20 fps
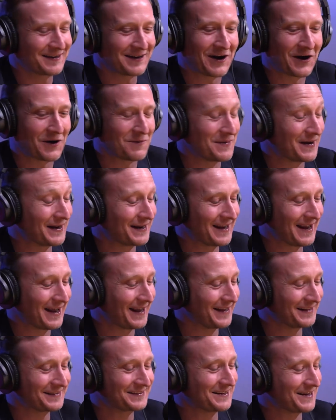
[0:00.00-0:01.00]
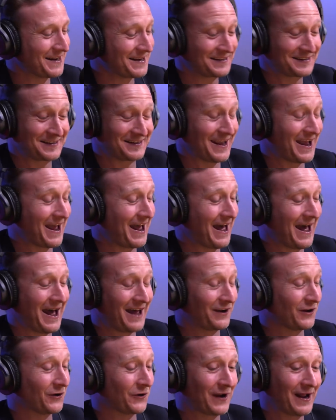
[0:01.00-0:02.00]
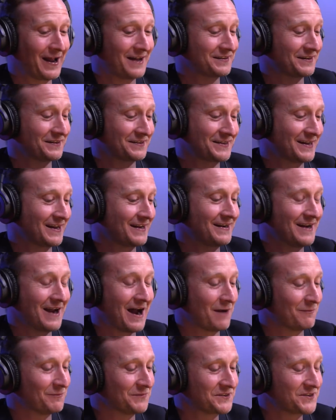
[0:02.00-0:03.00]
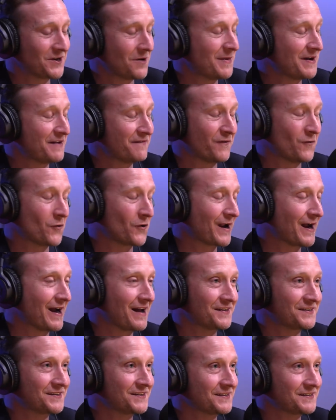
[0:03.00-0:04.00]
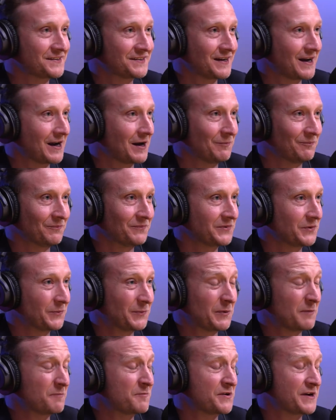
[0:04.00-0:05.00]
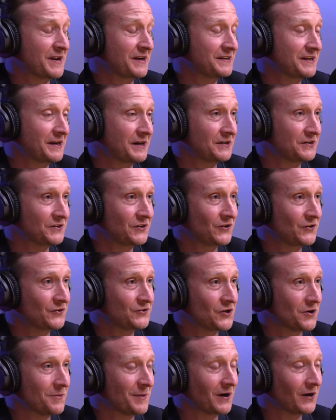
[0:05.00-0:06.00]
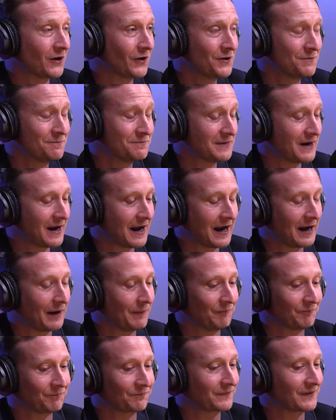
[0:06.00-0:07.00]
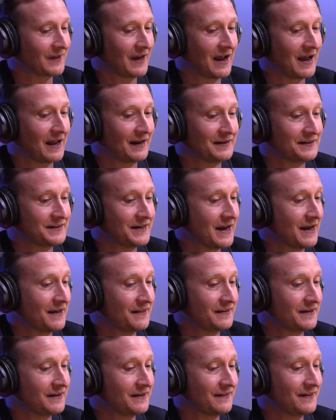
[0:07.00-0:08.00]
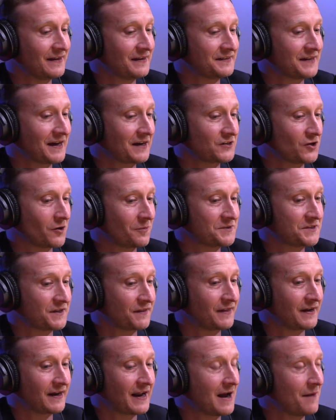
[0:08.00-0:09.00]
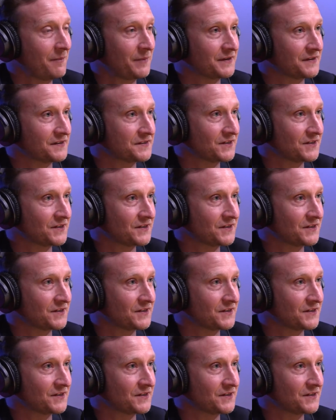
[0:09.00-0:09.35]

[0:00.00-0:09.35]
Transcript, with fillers: No, pure luck, yeah, mate. It's, it's, pure luck. Yeah, and look, as I said, um, so many forecasters um, were predicting doom and gloom, um, and yeah, the the exact opposite thing happened.